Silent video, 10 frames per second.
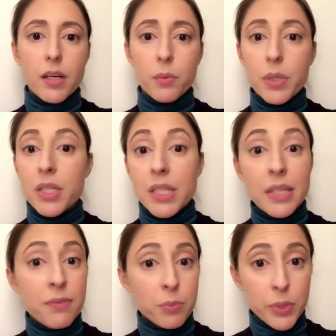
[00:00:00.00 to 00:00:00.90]
We can
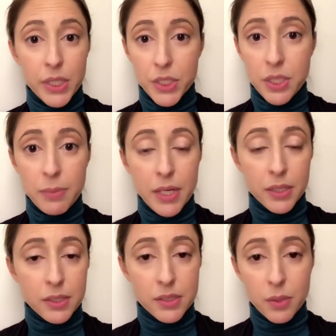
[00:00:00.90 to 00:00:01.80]
even branch them
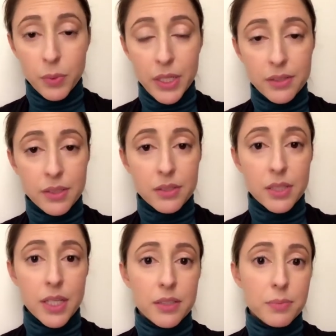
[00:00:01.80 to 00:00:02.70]
out in some ways
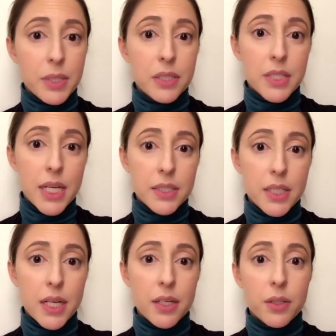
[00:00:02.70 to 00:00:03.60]
as being
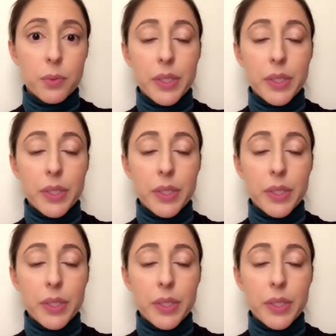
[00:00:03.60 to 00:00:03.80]
tactile.